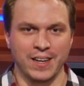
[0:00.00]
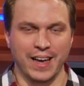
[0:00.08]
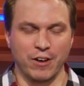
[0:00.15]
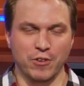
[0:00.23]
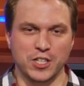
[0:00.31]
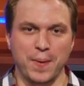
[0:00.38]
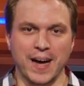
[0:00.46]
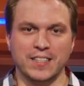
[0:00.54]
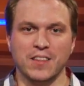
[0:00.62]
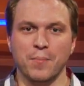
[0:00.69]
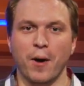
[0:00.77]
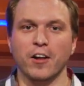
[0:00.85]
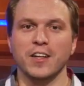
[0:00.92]
In respect to
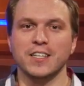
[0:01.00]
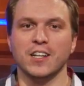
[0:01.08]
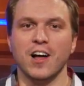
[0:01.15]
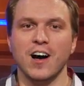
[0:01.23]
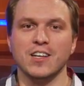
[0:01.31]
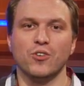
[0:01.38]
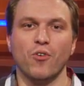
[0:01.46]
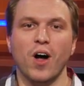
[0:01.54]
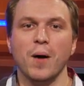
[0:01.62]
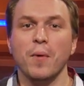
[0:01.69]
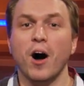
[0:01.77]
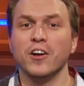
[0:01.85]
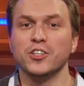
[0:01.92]
the Marlies' loss,
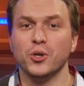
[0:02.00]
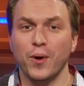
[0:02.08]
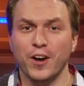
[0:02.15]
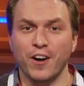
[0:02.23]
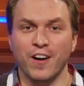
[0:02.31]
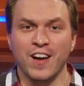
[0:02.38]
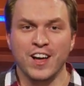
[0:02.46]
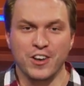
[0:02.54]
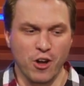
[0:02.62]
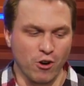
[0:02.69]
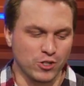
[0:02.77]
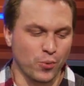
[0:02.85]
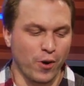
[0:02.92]
Rob on Twitter
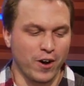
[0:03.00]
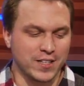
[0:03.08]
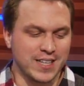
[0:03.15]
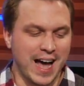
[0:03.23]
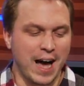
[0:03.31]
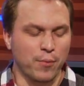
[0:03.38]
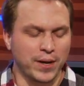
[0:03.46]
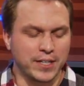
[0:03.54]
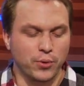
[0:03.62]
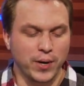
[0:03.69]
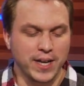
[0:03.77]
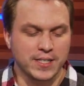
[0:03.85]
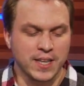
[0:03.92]
knows where it's at when he
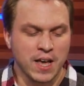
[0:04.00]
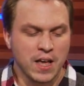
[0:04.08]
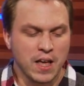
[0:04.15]
tweets,